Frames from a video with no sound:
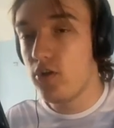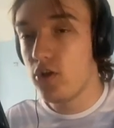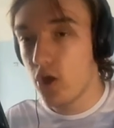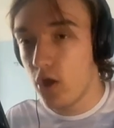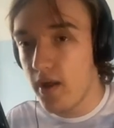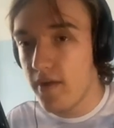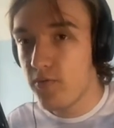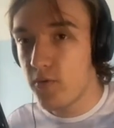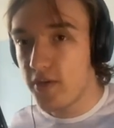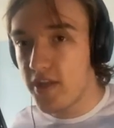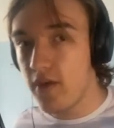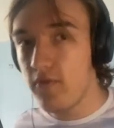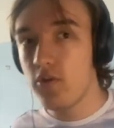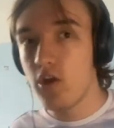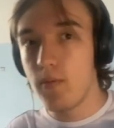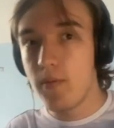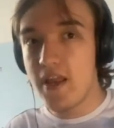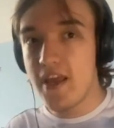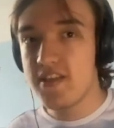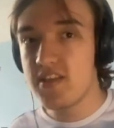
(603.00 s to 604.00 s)
if we don't
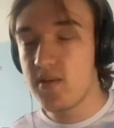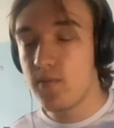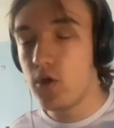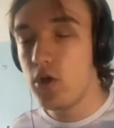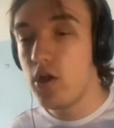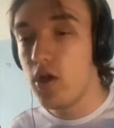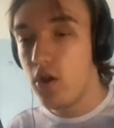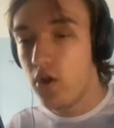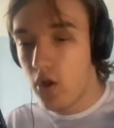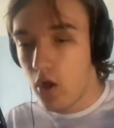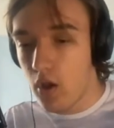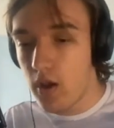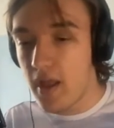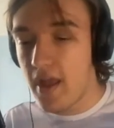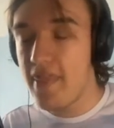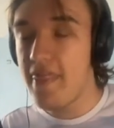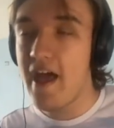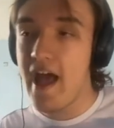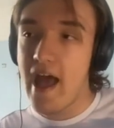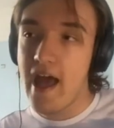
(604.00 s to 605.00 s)
nominate someone not
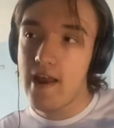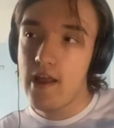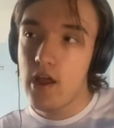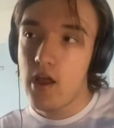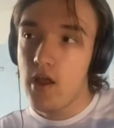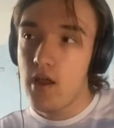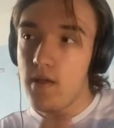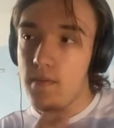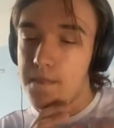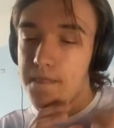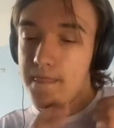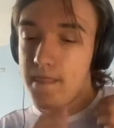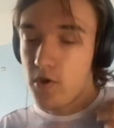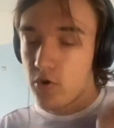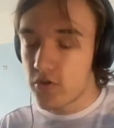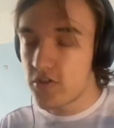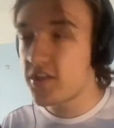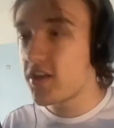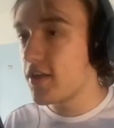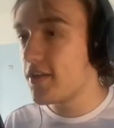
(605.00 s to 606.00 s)
like that, you're
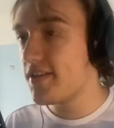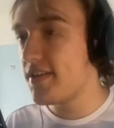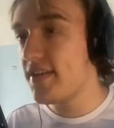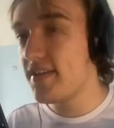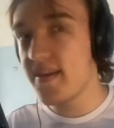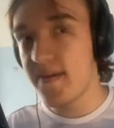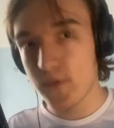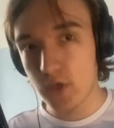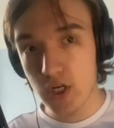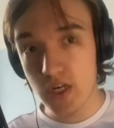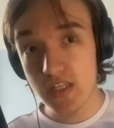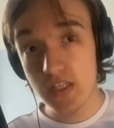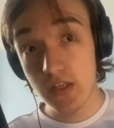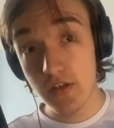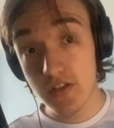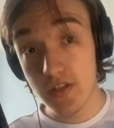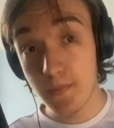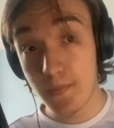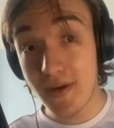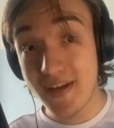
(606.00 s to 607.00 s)
also going to see Democrats
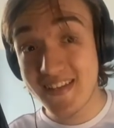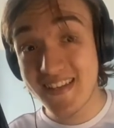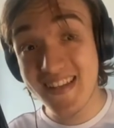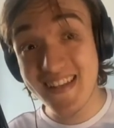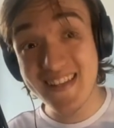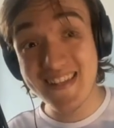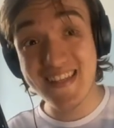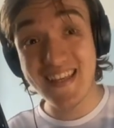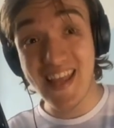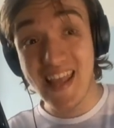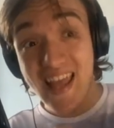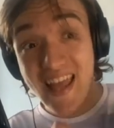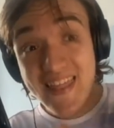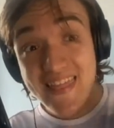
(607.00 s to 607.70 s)
lose the presidency.